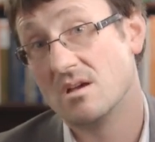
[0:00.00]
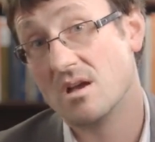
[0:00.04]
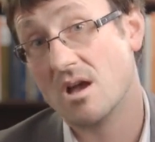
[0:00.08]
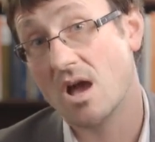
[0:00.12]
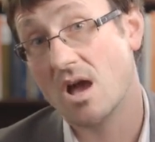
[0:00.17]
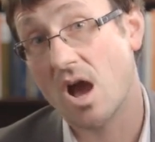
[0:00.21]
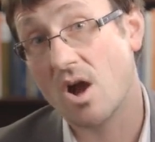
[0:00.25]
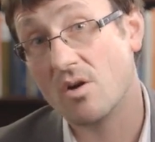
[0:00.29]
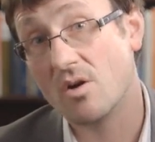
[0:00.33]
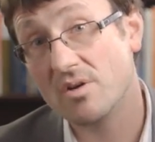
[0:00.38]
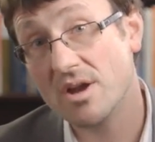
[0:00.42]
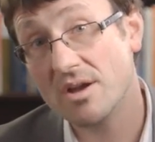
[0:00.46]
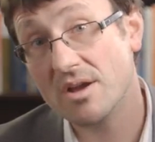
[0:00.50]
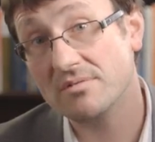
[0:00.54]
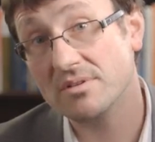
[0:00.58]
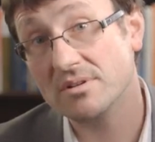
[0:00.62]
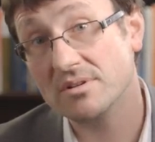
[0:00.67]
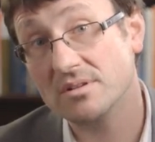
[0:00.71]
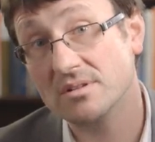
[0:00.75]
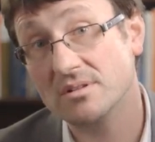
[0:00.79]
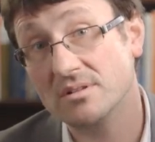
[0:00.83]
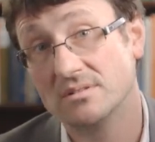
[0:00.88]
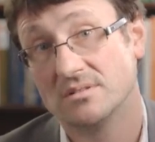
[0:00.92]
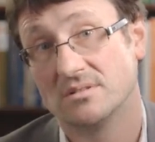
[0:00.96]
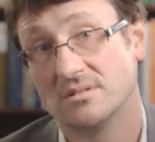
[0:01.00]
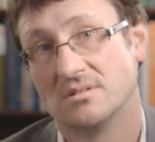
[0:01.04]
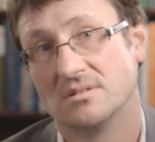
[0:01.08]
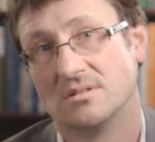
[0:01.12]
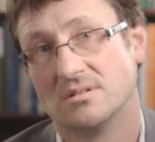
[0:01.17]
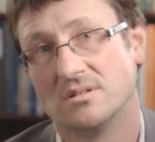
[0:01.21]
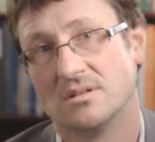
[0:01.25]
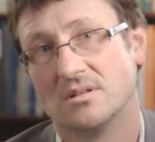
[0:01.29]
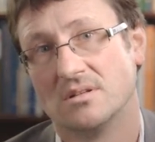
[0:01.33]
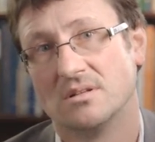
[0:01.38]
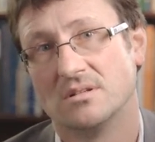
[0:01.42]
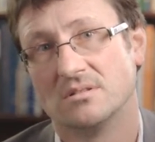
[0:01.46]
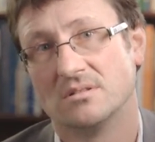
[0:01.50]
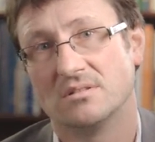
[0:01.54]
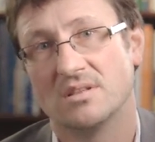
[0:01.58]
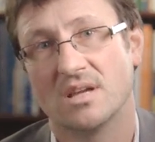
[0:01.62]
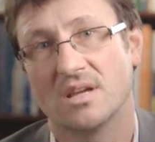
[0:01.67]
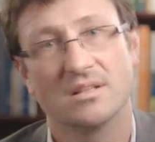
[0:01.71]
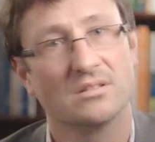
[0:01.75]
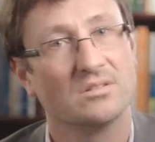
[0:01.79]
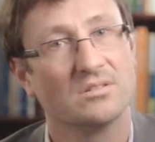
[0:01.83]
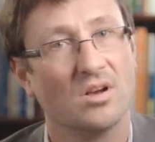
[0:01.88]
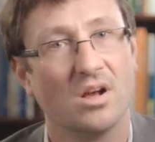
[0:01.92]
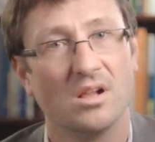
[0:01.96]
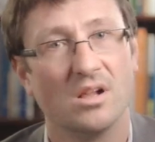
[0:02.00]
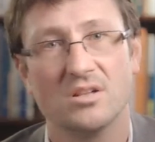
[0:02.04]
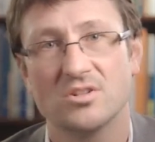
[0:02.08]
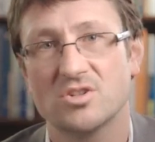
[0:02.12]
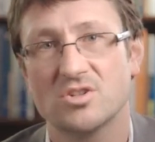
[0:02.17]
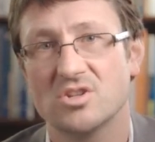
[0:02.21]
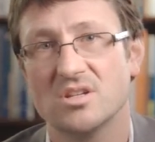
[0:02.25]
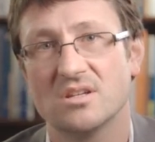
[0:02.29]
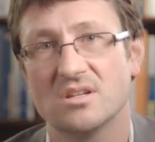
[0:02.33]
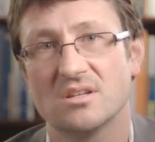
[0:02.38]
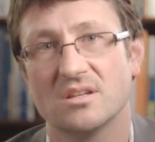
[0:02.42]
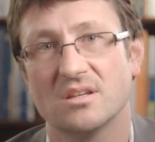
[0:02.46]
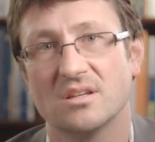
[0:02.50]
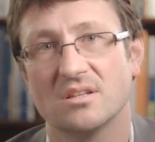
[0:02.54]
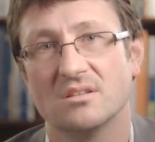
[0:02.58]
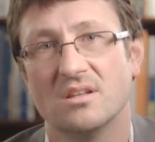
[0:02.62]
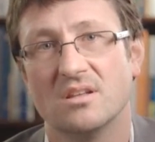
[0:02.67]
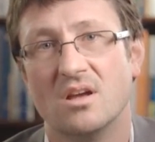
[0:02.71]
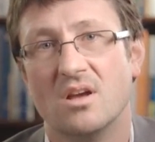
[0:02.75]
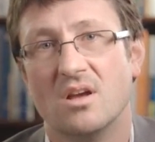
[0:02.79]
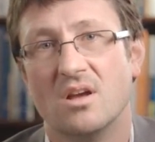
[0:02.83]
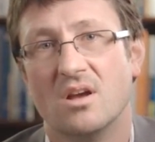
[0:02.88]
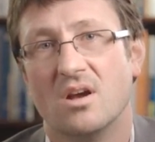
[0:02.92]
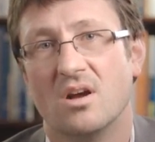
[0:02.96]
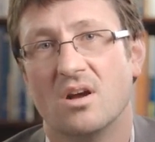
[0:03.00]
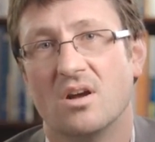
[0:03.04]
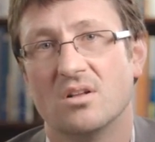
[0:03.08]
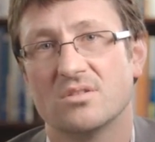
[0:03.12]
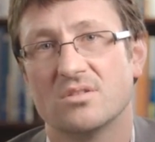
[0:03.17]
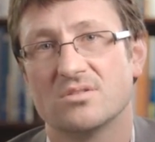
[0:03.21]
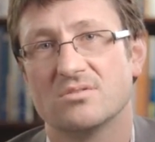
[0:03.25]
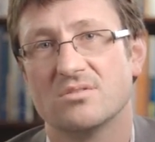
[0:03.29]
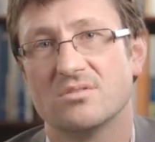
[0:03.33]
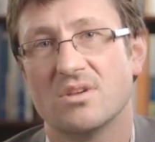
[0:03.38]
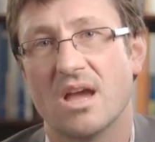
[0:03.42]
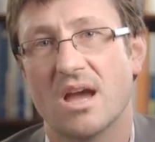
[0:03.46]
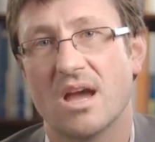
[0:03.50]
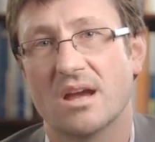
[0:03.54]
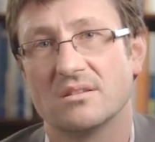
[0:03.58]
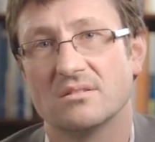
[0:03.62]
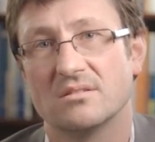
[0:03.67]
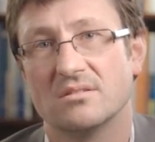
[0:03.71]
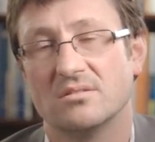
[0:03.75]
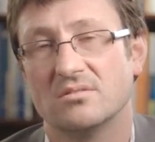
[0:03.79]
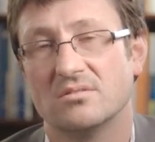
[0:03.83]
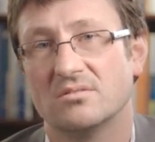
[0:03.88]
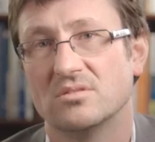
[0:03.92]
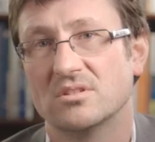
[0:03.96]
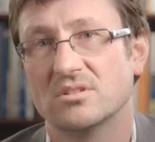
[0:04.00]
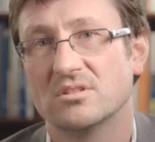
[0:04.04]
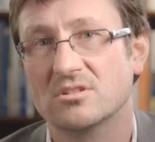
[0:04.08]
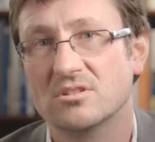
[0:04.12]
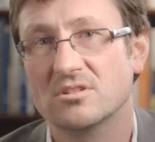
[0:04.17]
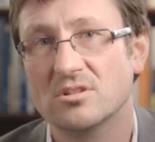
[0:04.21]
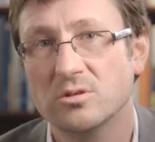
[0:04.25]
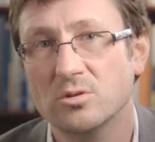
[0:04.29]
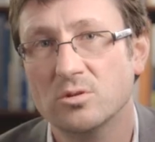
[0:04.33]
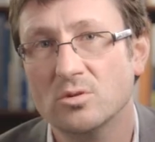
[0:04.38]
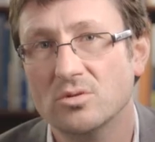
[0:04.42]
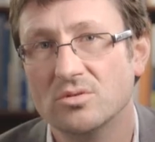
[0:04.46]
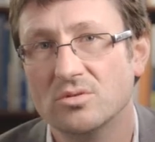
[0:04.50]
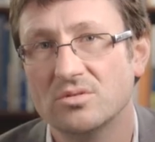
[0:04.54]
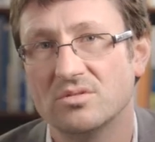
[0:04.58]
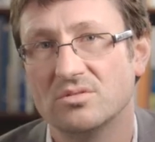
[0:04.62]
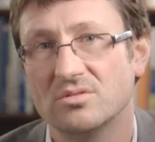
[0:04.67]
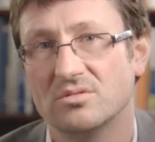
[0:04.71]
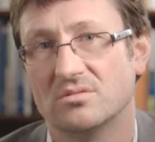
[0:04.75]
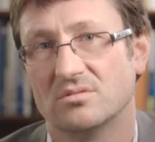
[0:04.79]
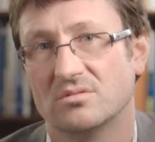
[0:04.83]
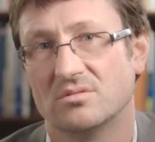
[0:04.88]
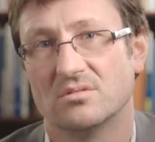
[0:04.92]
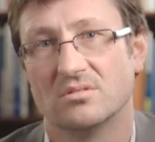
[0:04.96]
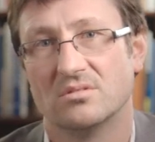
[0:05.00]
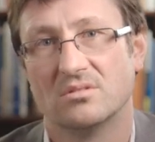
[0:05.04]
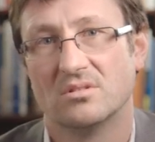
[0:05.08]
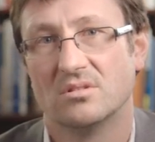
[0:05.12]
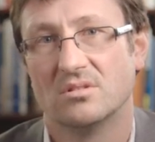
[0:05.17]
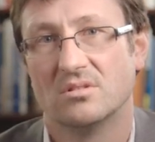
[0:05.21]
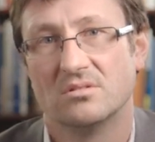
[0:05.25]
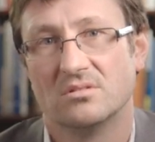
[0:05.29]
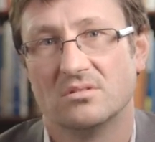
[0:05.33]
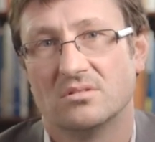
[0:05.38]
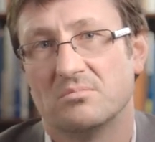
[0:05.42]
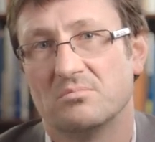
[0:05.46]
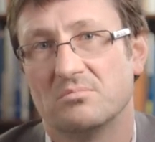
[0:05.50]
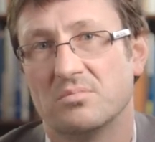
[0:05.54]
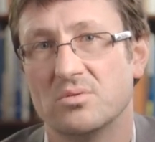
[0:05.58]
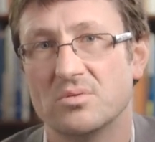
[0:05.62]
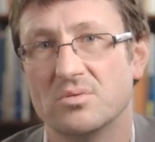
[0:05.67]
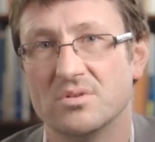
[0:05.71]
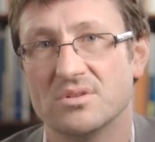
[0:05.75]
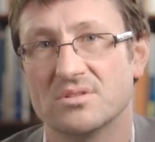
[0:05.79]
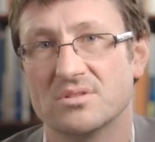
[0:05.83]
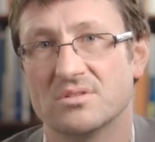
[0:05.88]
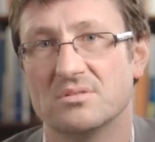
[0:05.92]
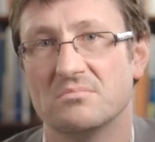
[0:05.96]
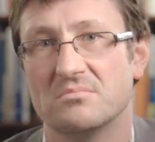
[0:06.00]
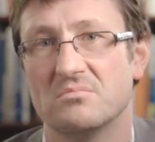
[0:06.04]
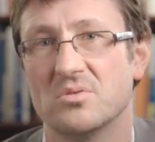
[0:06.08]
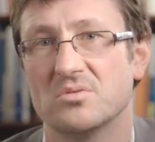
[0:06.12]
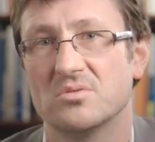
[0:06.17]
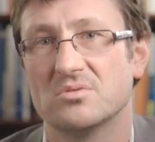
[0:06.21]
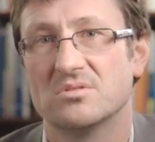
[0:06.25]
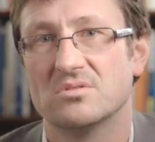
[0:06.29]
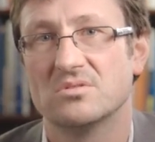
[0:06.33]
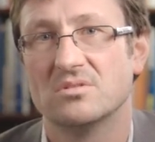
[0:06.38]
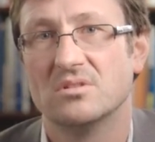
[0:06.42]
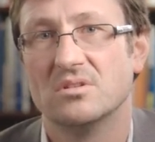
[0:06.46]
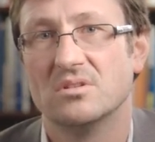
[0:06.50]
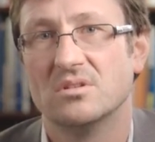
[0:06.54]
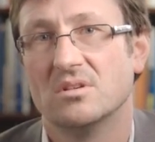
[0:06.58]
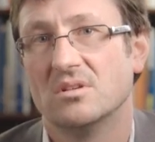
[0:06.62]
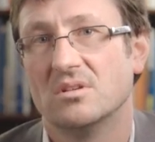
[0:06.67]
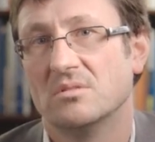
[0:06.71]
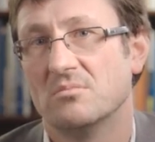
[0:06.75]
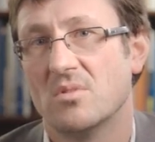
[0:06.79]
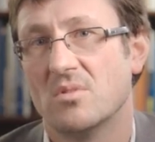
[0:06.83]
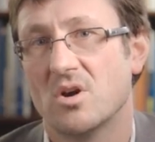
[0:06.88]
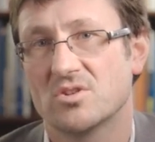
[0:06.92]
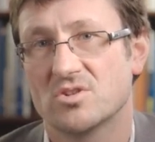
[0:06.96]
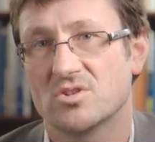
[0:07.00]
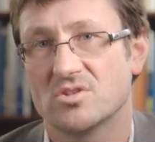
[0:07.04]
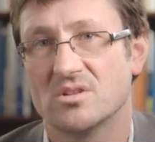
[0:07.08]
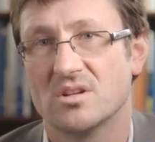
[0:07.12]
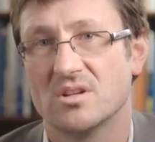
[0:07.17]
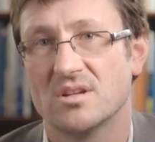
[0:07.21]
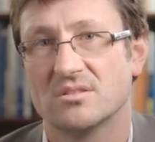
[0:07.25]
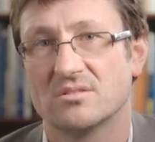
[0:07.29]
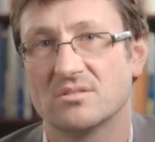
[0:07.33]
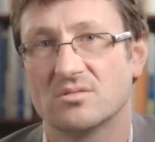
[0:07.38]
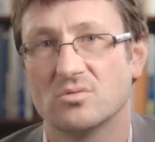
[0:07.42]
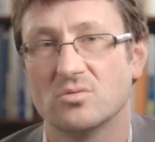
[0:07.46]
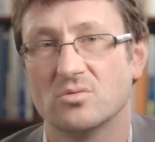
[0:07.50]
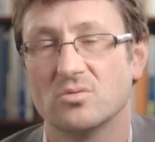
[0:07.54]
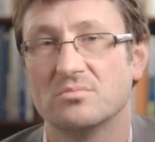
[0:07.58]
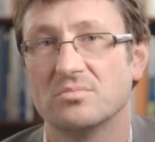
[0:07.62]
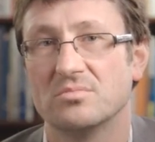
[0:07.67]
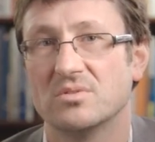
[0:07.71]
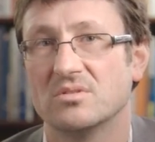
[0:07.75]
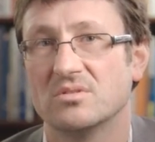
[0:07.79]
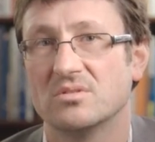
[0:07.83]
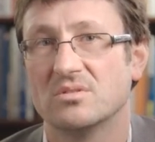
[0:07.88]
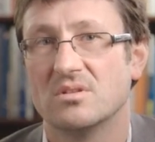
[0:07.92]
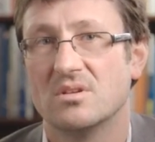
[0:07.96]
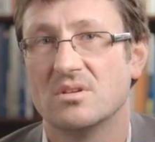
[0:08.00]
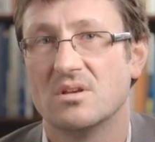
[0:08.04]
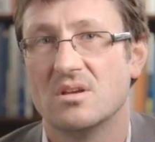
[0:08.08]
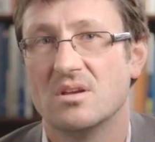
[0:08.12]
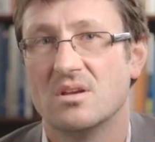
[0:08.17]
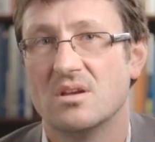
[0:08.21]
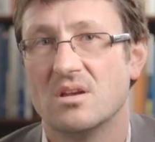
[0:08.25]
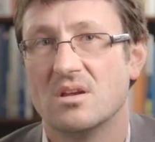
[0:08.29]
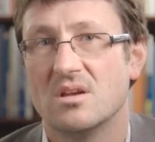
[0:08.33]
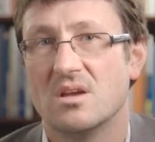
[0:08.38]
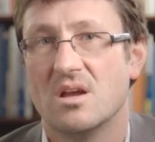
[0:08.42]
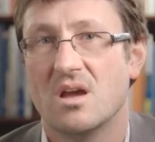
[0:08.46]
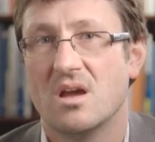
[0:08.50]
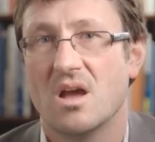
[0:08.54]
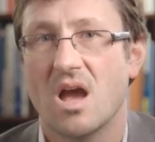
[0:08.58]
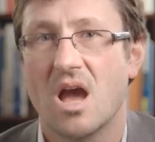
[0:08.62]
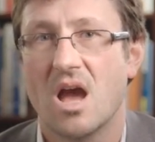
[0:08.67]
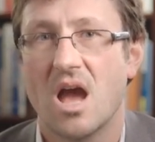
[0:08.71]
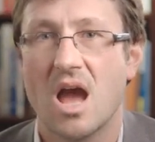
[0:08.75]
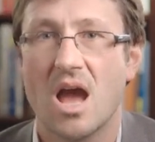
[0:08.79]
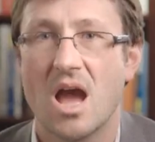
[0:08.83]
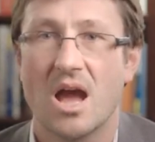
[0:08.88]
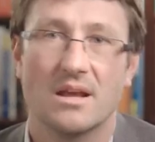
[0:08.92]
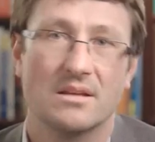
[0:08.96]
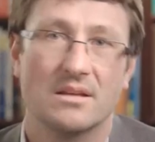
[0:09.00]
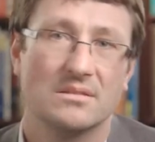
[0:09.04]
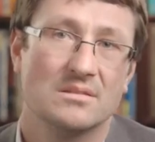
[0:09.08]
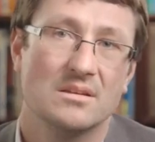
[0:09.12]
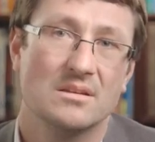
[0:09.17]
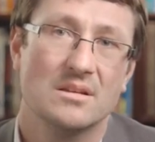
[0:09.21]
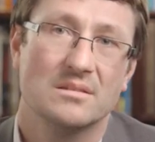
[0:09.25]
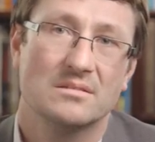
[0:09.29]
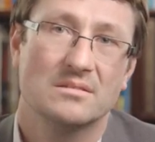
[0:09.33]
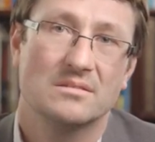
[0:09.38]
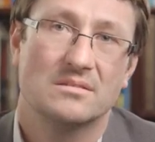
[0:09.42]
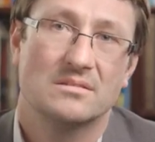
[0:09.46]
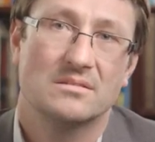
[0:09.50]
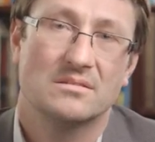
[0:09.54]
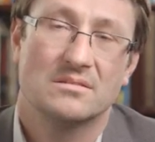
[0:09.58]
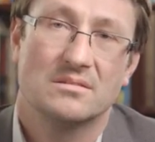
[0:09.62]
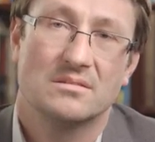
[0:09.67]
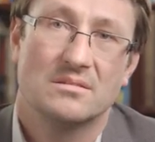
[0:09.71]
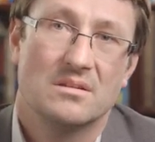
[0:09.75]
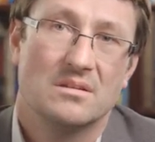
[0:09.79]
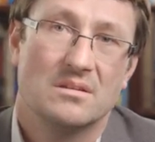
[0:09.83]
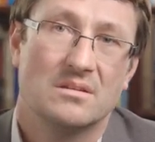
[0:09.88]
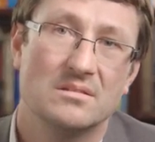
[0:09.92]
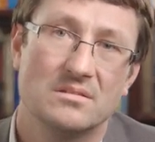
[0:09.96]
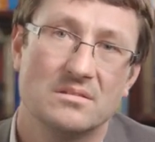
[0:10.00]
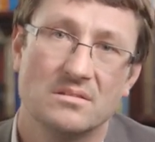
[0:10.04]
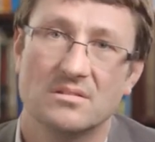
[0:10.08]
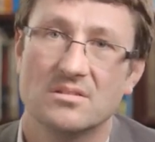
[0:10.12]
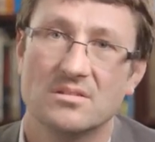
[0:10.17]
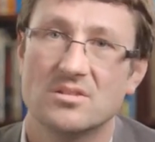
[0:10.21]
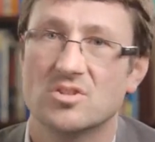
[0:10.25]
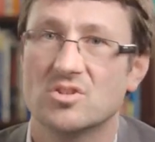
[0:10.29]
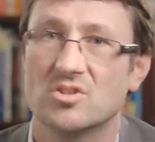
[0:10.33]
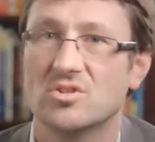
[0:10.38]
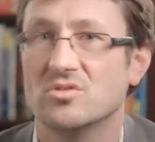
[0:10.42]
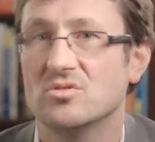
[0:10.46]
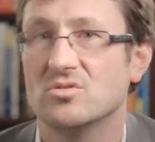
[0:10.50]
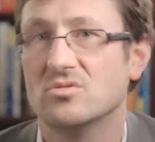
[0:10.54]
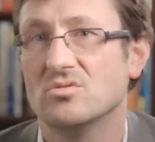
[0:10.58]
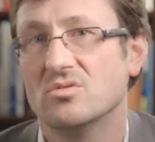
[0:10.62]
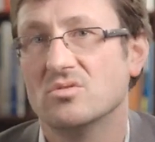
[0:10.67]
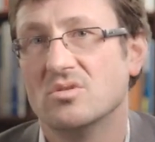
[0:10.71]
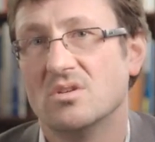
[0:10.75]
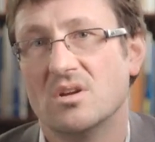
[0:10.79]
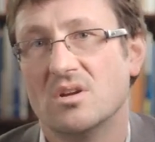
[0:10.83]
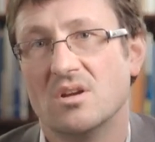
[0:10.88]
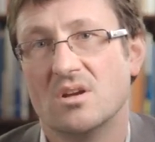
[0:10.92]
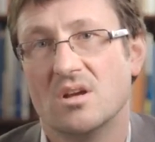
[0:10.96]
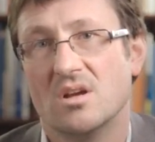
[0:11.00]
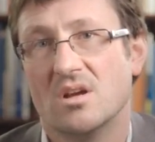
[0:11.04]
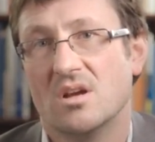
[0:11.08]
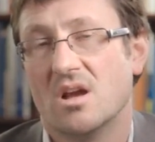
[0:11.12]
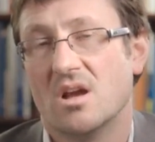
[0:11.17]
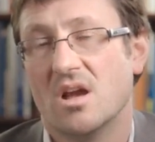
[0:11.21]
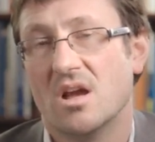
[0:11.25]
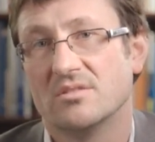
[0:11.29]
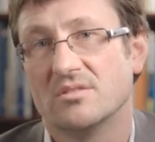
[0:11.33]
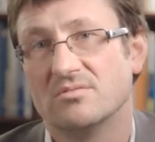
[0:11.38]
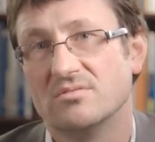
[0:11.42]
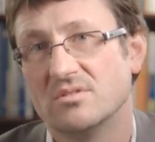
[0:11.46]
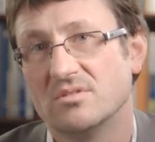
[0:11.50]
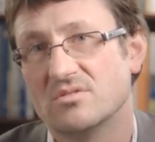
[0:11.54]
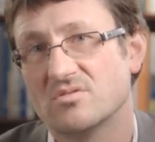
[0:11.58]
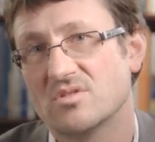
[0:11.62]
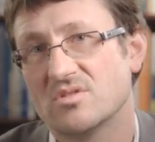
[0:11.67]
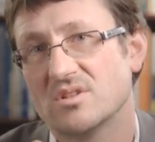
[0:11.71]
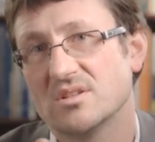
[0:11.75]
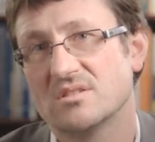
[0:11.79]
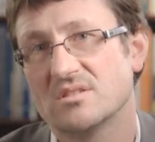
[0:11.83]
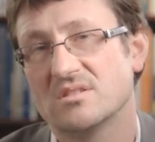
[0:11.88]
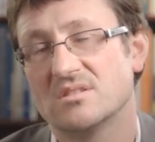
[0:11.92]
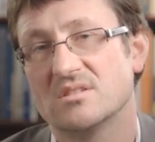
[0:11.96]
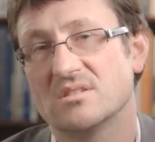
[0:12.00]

However, technology can also act to exclude the poorest and most marginalized groups. Access is an issue. As we've just